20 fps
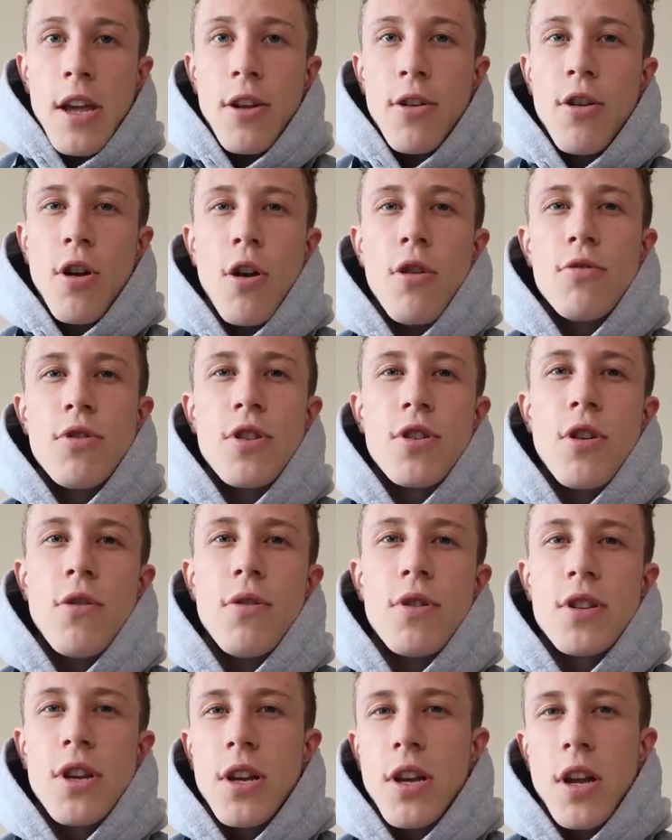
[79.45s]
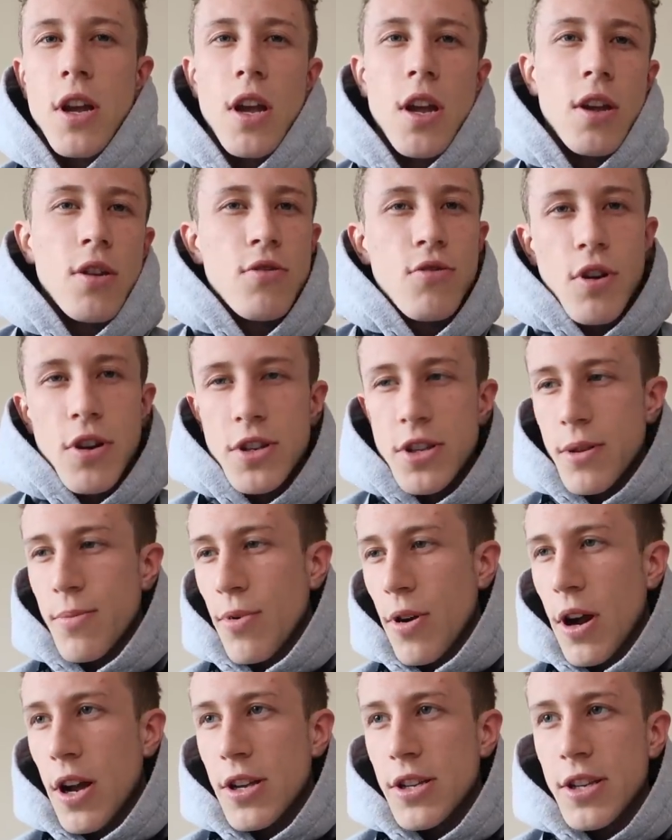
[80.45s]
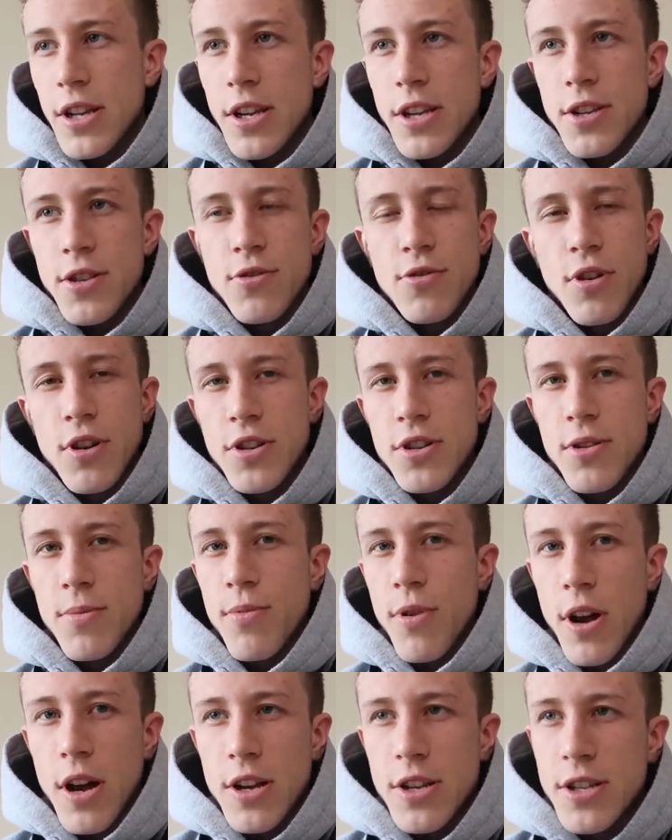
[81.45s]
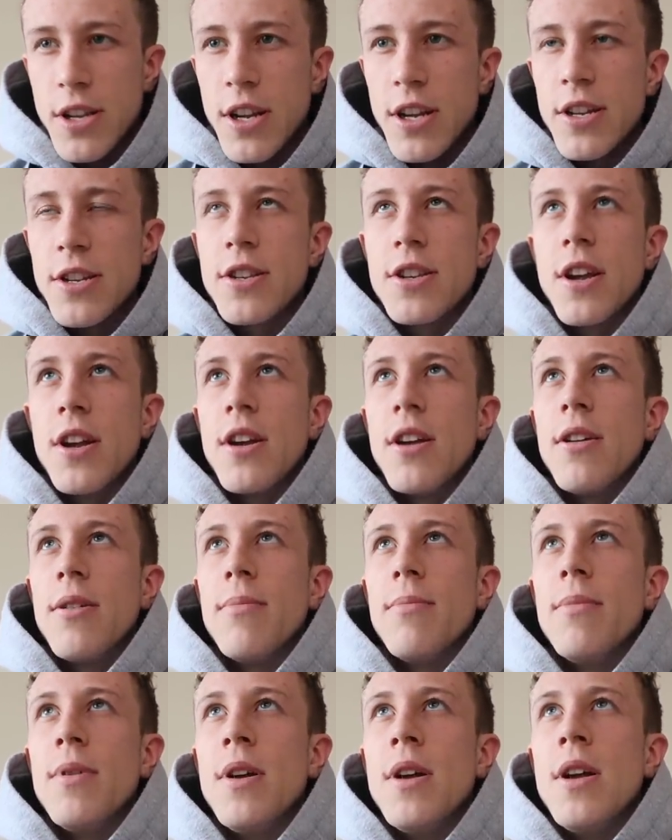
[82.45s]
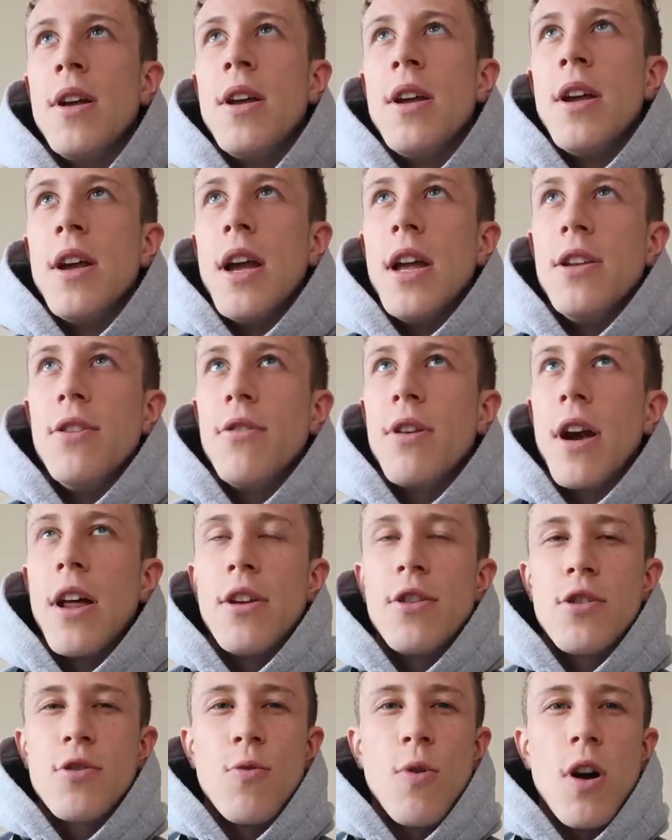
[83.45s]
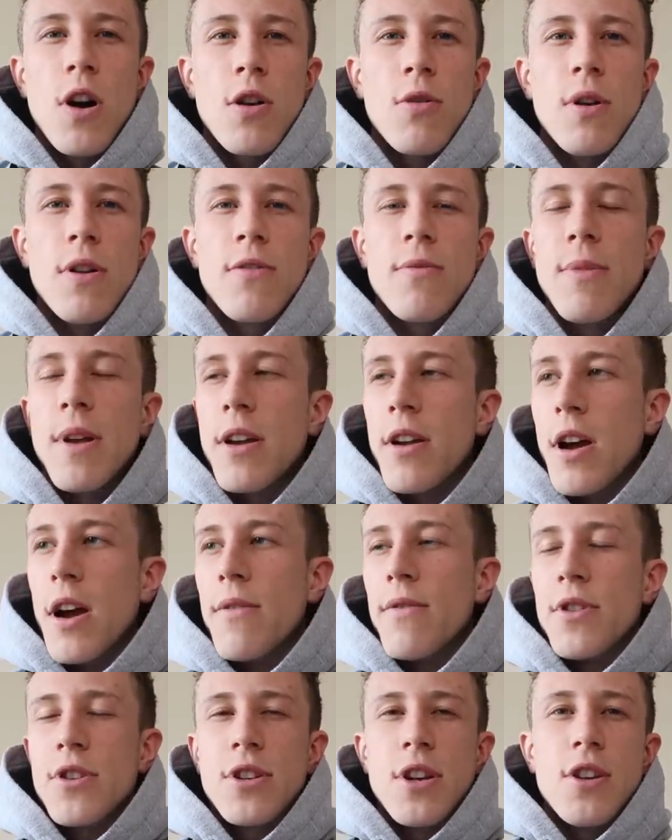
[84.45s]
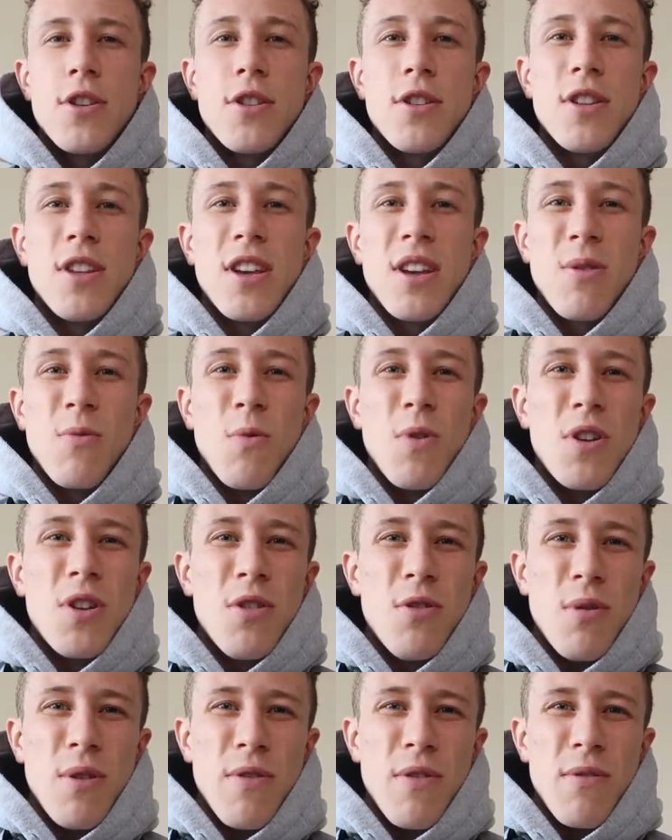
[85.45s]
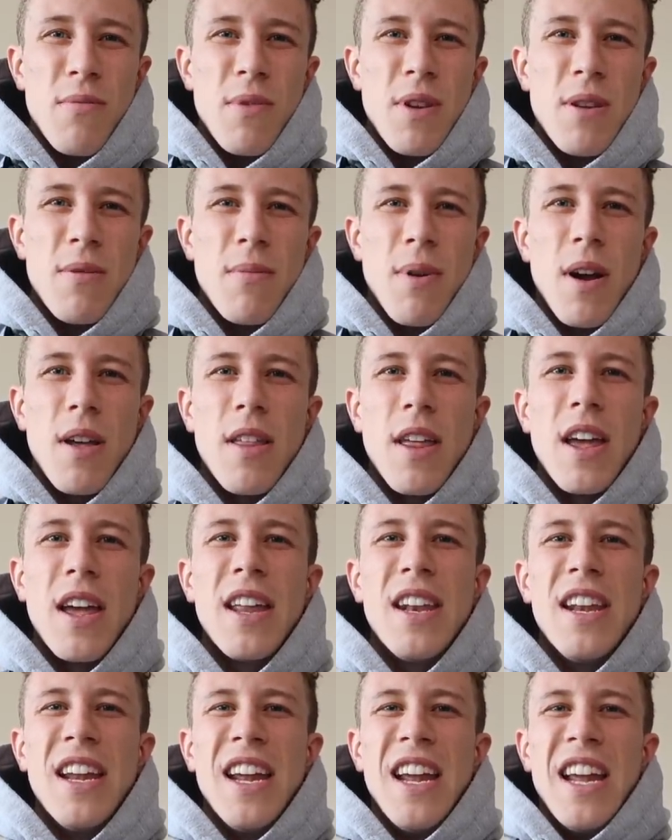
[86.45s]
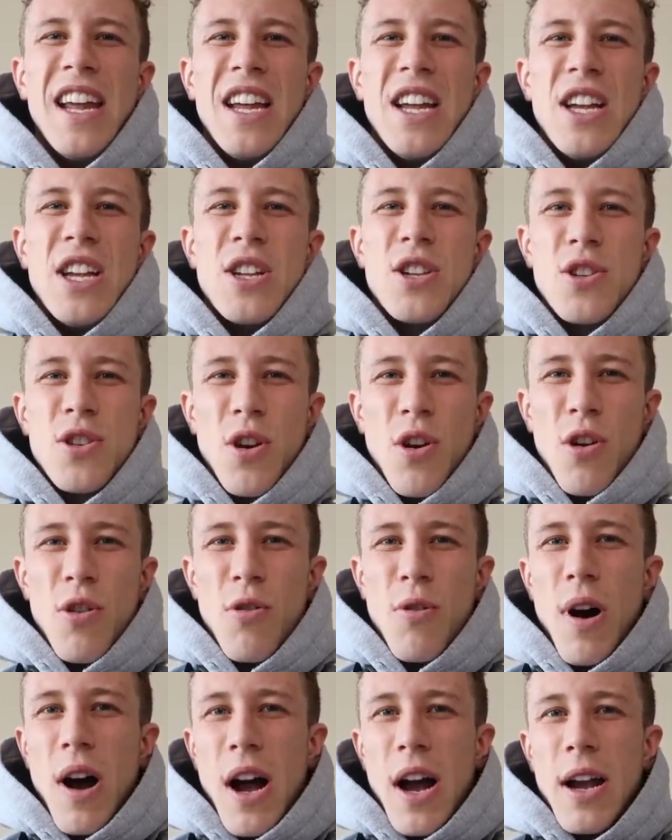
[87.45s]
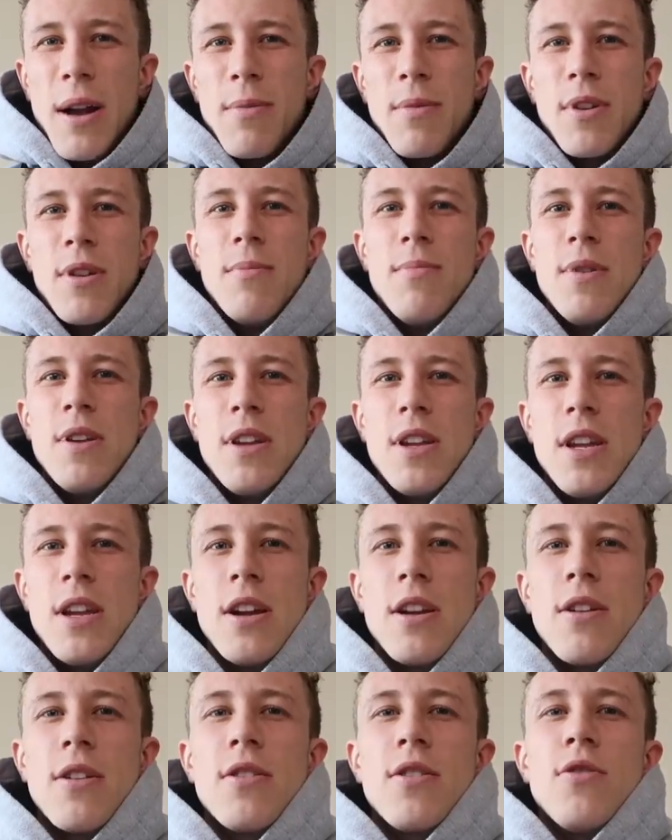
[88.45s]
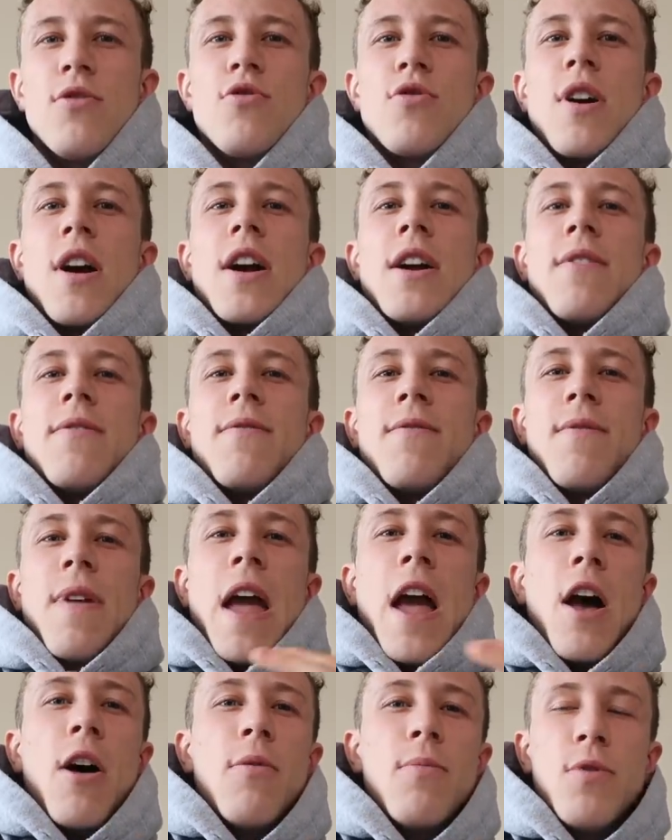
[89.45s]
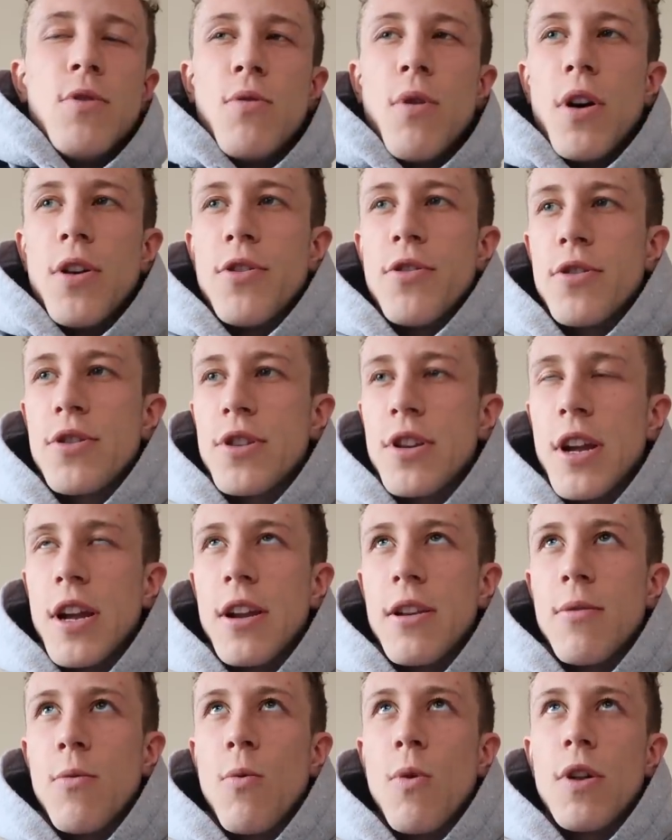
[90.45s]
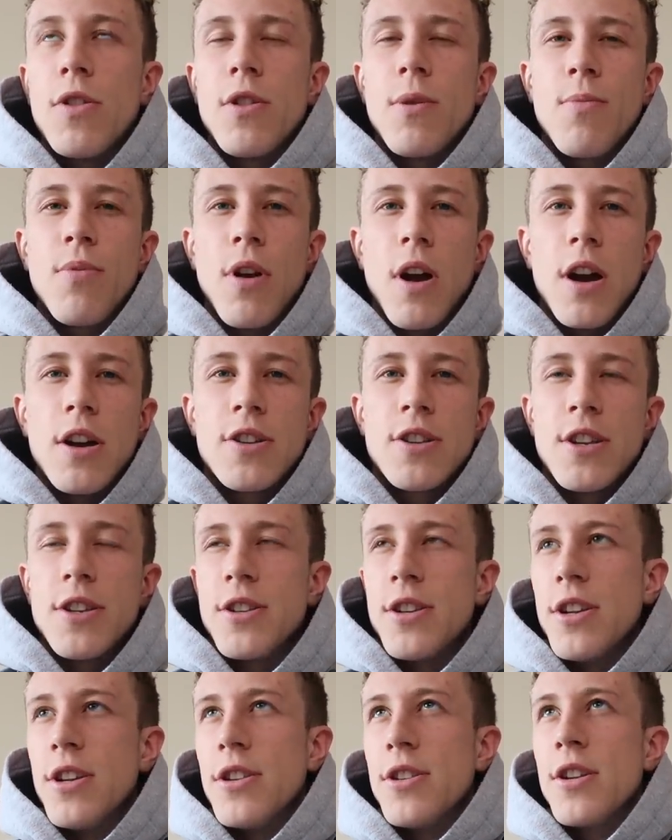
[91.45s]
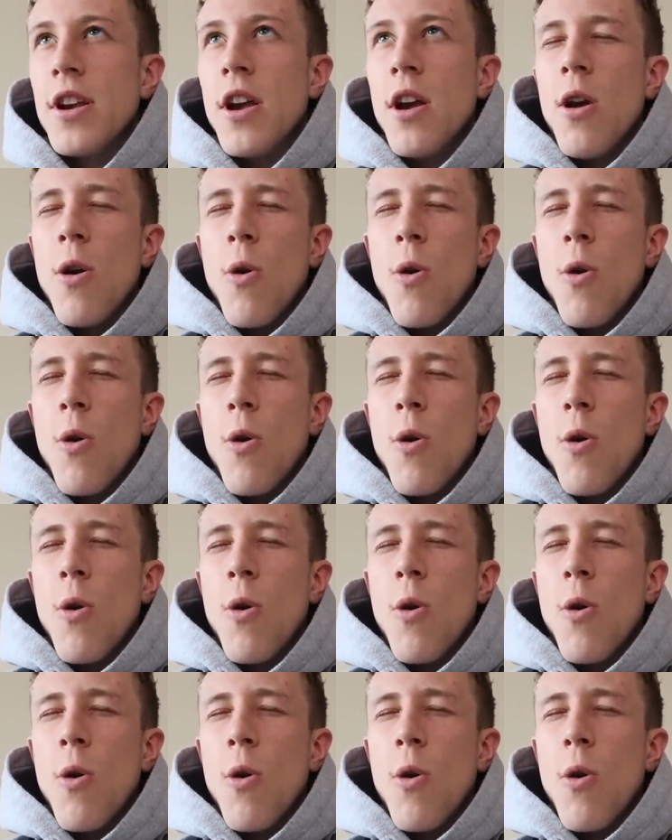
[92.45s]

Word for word: your coach is always like, hey, trust the process, and you kind of just walk away from that conversation like, what do you even mean by that? So I'm going to be here to try and help you understand what the process is,